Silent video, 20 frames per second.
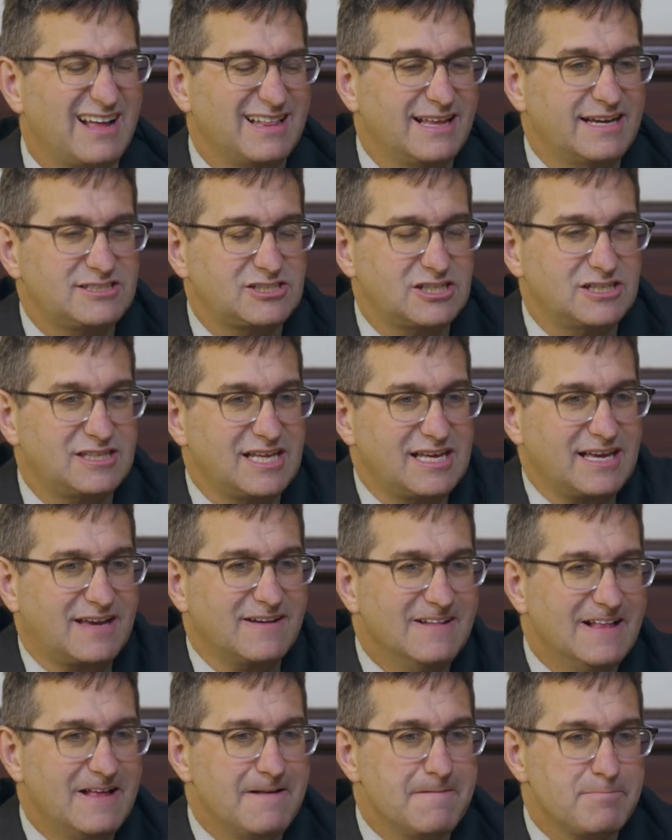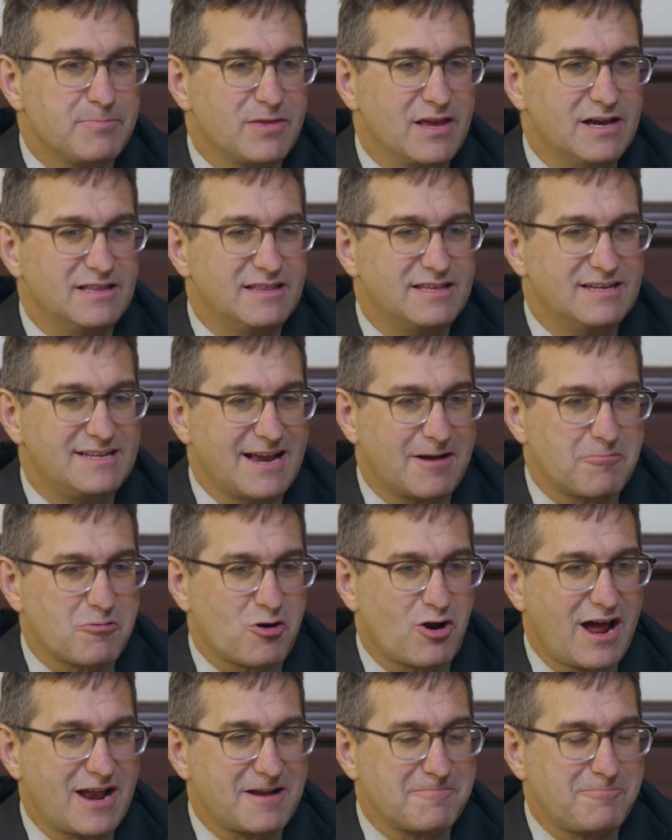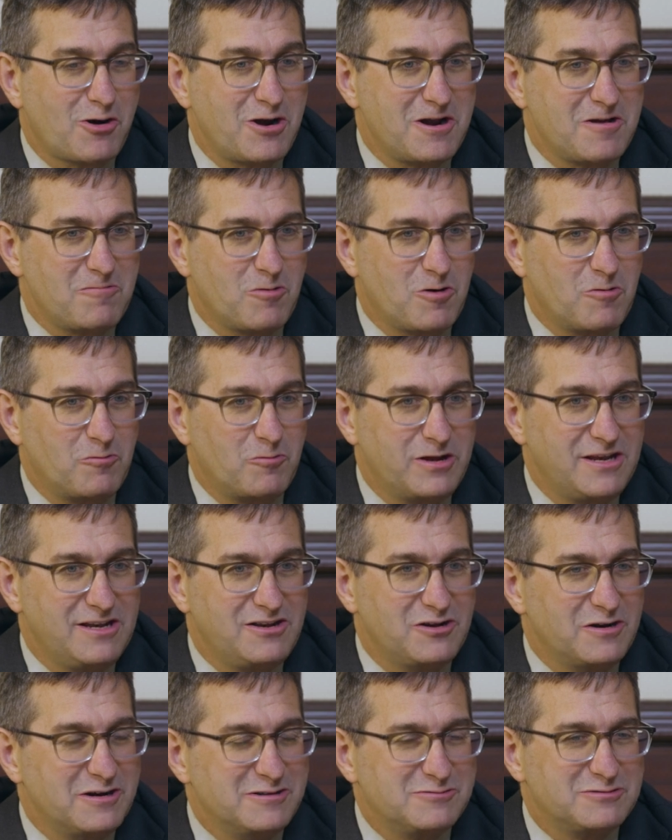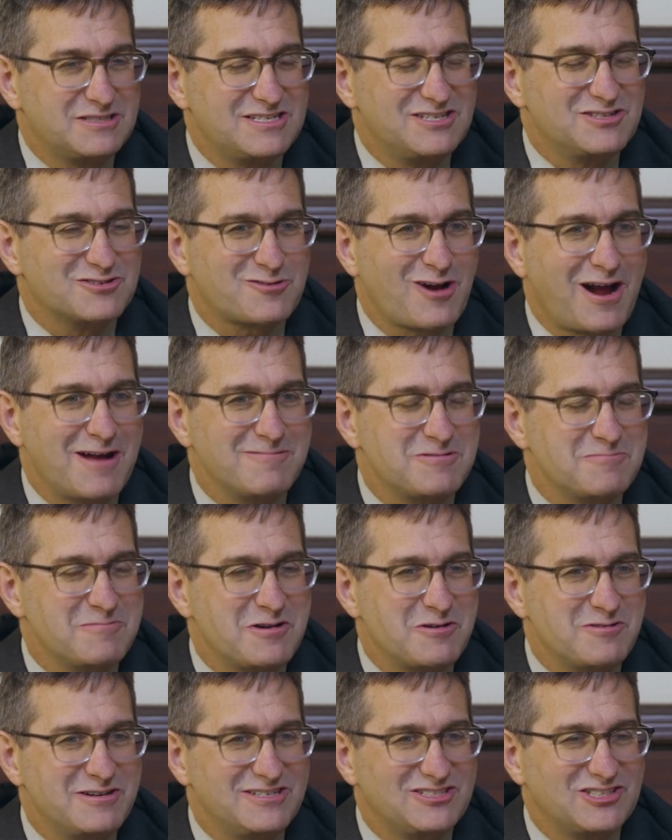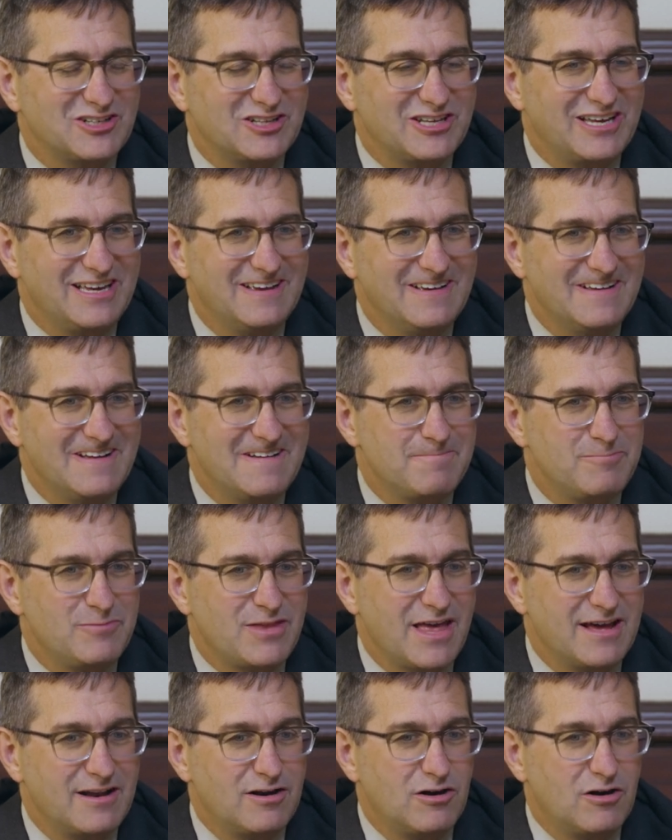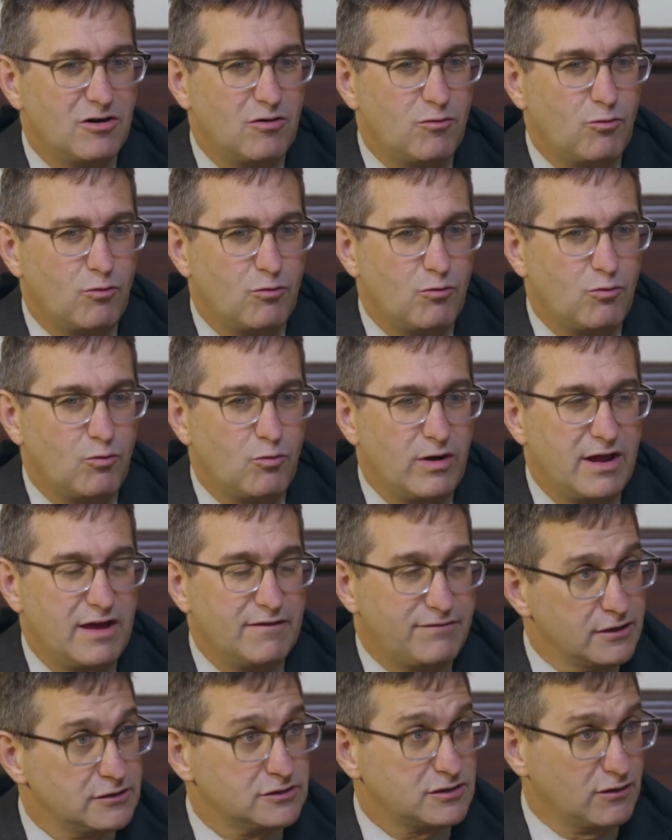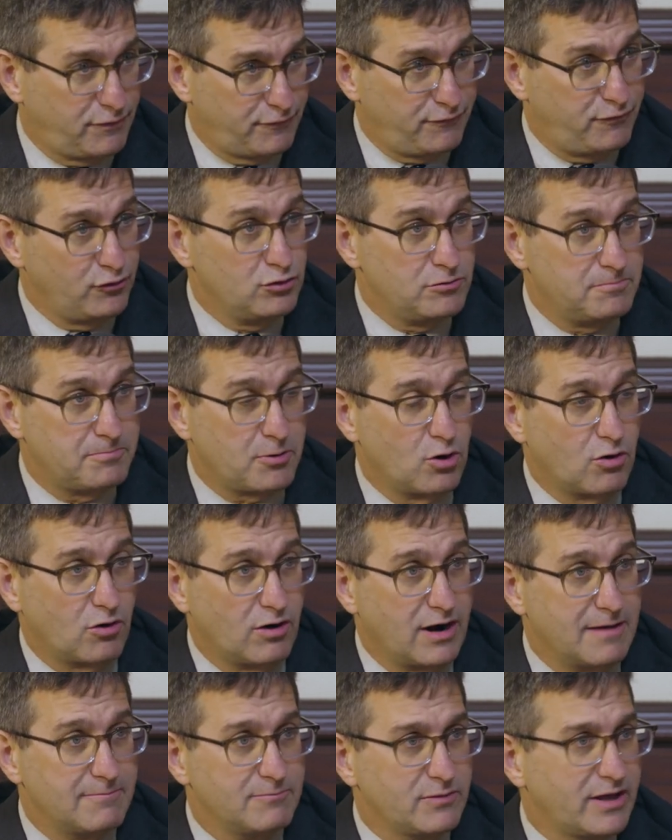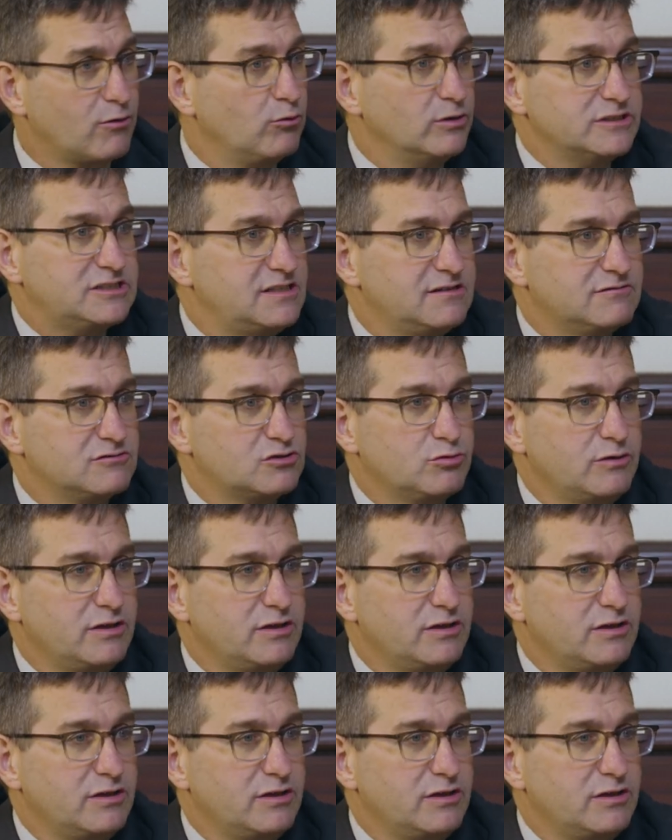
I like to think the Democratic Party, what we do, it was described to me recently that if there's a food program, like what's the difference